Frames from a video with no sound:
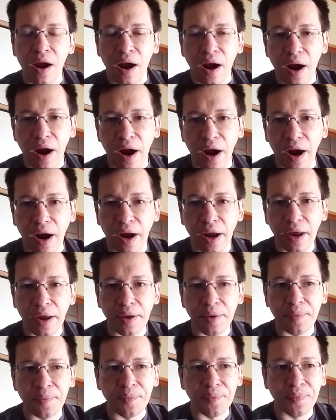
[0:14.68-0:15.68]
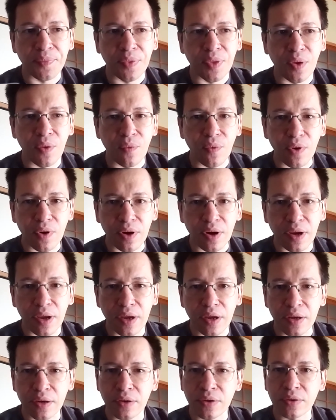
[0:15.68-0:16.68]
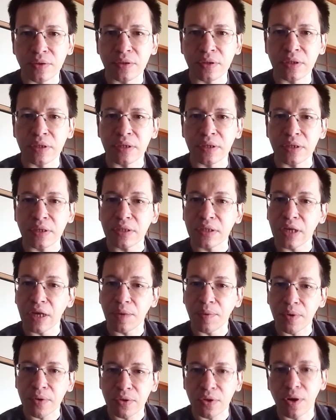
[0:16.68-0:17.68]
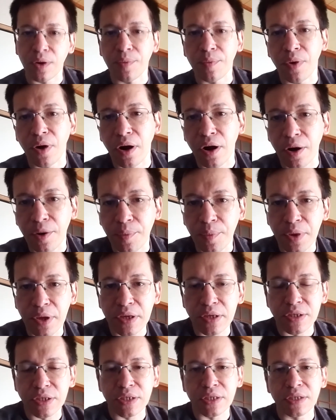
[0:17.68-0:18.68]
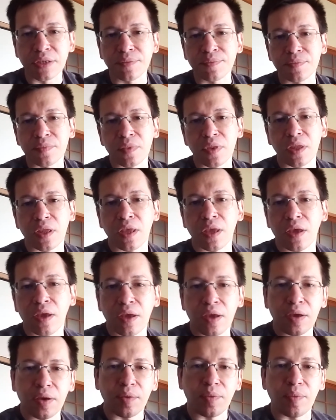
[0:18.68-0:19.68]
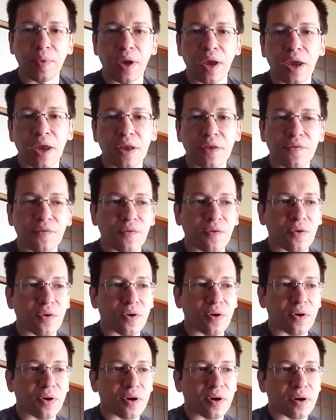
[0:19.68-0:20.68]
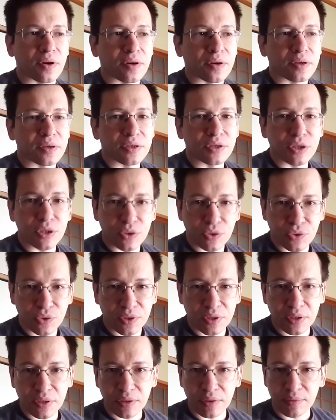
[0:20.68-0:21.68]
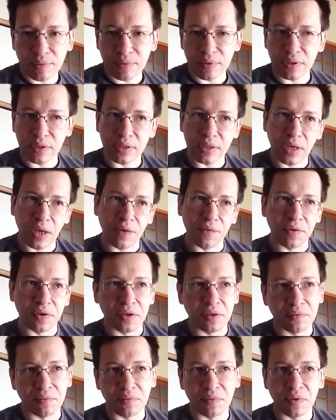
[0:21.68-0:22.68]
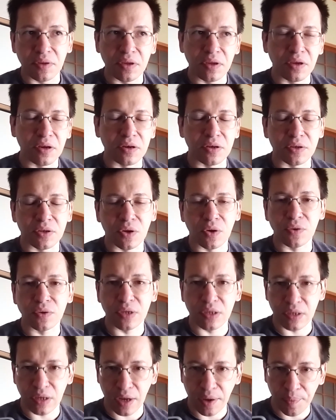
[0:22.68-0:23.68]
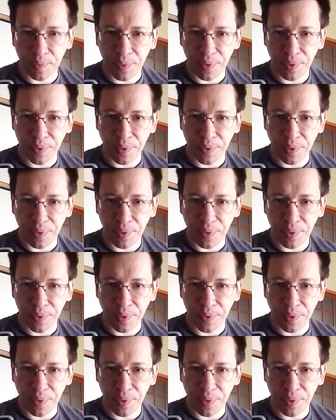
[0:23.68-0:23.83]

I'm working on a tabletop RPG made for children 7 years old and up.